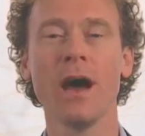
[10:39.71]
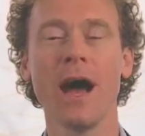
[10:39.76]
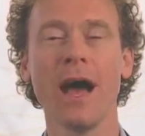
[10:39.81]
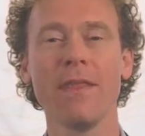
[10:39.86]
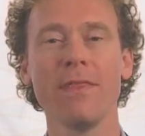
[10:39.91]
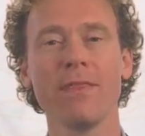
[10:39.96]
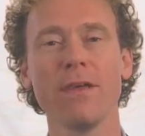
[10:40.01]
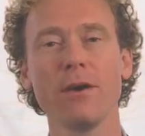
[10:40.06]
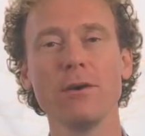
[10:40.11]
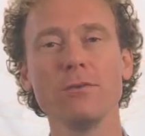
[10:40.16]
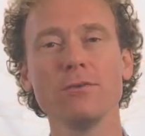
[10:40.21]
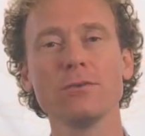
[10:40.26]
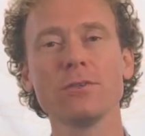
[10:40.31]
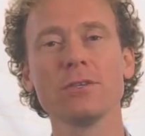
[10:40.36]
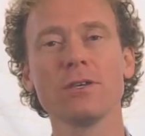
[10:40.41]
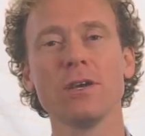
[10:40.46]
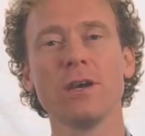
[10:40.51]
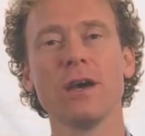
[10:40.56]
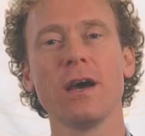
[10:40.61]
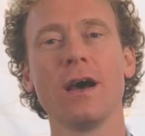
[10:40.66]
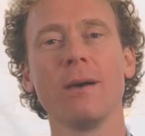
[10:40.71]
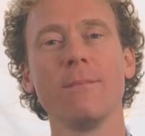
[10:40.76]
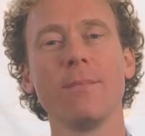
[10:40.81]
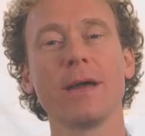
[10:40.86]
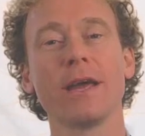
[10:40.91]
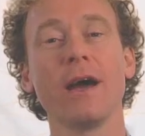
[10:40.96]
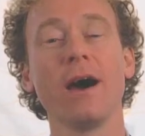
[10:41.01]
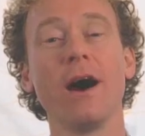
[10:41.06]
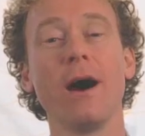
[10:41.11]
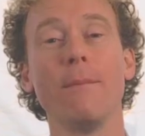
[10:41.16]
And those
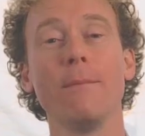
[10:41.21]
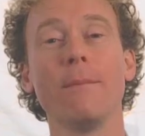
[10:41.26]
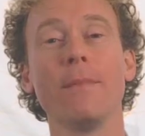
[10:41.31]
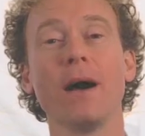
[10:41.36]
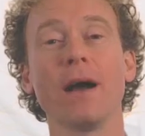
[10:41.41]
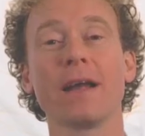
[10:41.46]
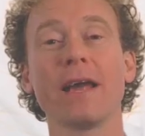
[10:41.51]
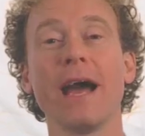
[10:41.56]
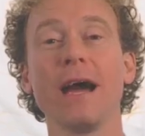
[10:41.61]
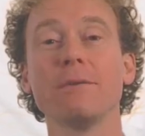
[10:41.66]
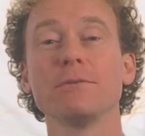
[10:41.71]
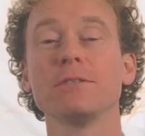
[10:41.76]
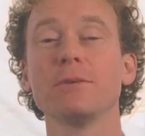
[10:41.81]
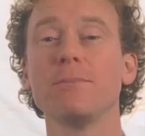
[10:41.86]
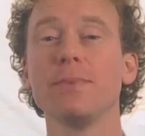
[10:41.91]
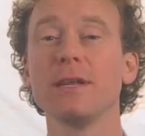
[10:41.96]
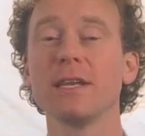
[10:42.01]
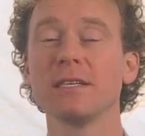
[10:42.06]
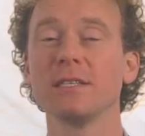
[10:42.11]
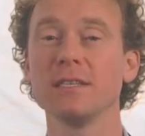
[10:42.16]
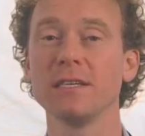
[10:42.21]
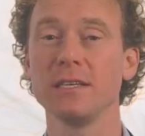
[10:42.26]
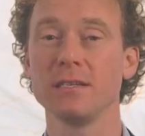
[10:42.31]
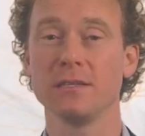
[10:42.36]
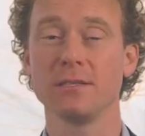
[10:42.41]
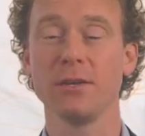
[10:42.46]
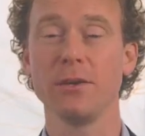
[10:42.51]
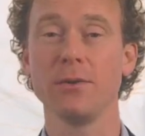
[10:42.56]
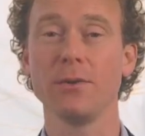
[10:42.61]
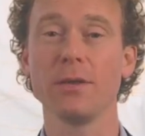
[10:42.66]
become accountability.
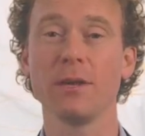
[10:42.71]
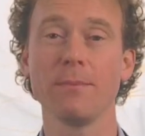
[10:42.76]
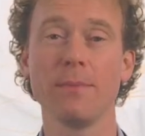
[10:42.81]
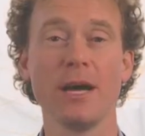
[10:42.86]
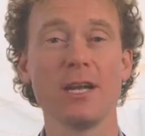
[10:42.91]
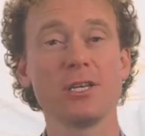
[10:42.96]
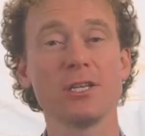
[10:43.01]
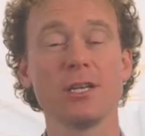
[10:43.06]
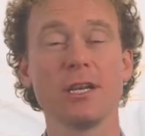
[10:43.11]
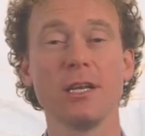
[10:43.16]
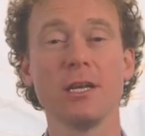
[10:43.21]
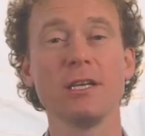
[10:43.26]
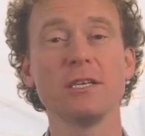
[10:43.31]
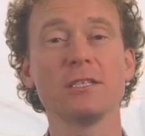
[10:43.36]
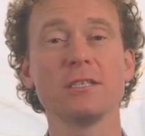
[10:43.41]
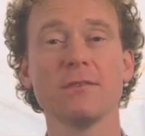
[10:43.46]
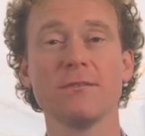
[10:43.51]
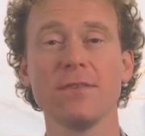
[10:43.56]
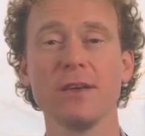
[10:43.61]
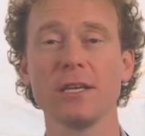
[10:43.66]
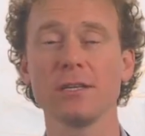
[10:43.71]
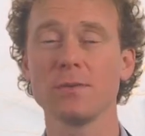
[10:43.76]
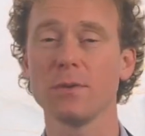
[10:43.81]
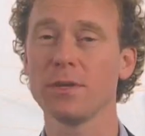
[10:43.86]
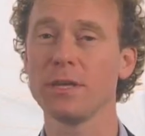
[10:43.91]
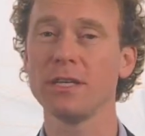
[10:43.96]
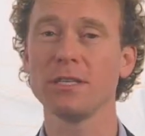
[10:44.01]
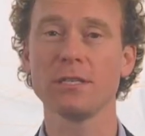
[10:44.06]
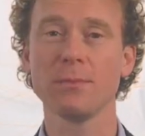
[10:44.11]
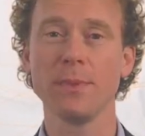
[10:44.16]
So you can imagine a list of things. Well,
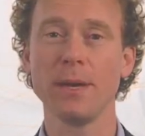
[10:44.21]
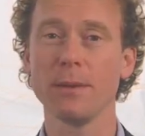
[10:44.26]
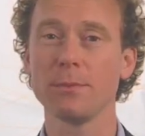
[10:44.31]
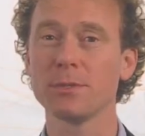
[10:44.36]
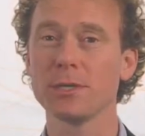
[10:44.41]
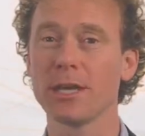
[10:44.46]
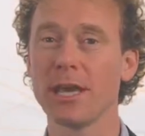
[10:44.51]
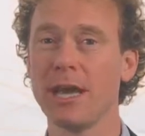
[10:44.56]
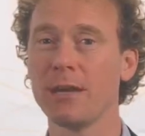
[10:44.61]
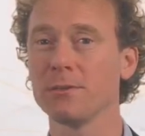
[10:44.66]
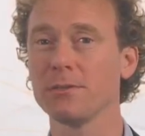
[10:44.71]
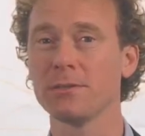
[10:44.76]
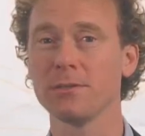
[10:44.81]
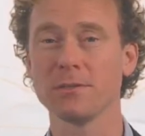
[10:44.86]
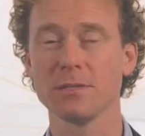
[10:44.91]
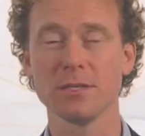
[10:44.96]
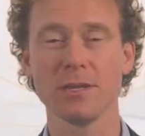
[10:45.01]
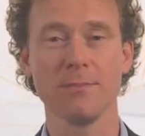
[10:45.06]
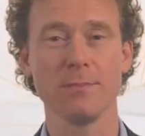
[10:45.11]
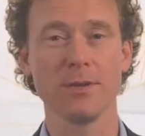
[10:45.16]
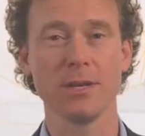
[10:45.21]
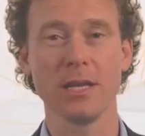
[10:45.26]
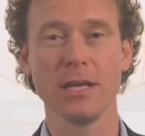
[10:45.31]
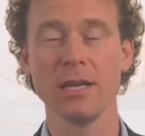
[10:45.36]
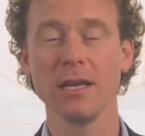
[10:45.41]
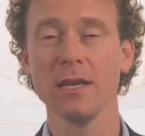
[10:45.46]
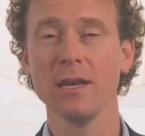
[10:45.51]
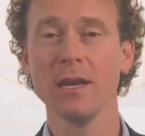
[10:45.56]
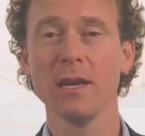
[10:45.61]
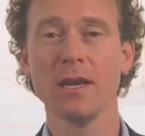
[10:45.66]
it needs to be able to count on
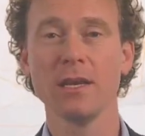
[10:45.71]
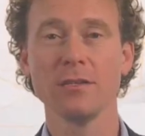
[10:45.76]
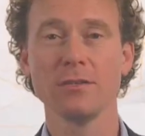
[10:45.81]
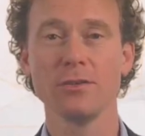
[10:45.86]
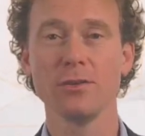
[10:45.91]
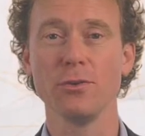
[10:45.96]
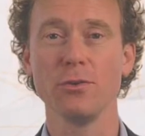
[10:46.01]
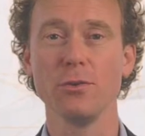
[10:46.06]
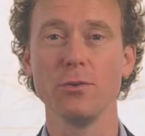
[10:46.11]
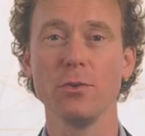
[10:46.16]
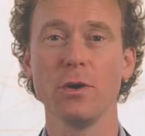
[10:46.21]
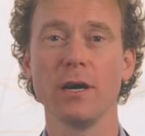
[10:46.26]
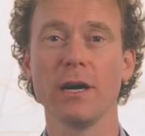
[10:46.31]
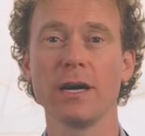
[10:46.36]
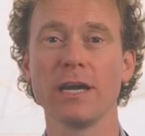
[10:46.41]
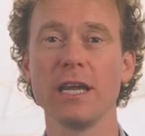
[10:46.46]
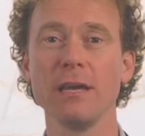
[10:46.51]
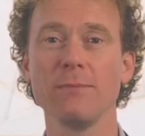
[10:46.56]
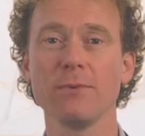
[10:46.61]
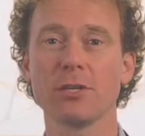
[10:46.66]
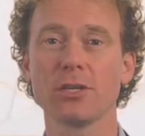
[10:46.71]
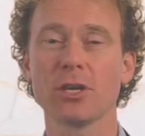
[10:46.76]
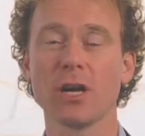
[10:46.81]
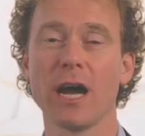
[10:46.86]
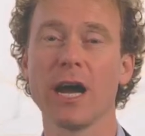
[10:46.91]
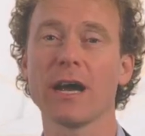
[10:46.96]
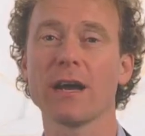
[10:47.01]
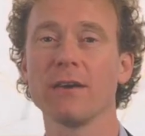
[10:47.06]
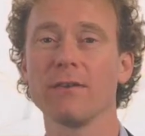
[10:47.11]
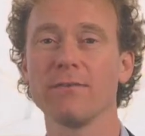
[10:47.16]
somebody to keep a
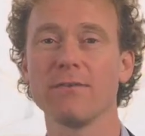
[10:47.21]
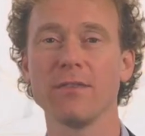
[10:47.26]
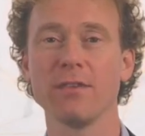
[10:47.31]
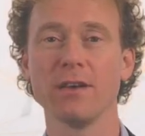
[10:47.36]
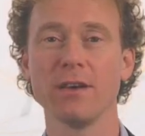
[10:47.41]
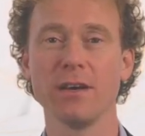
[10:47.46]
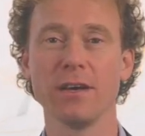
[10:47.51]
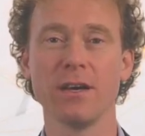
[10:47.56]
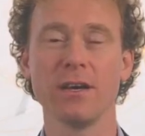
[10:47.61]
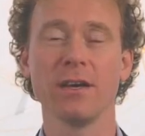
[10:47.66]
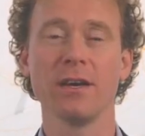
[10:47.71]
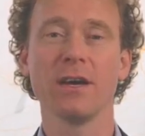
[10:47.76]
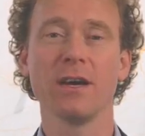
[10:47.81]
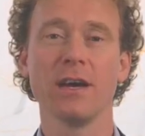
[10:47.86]
track of the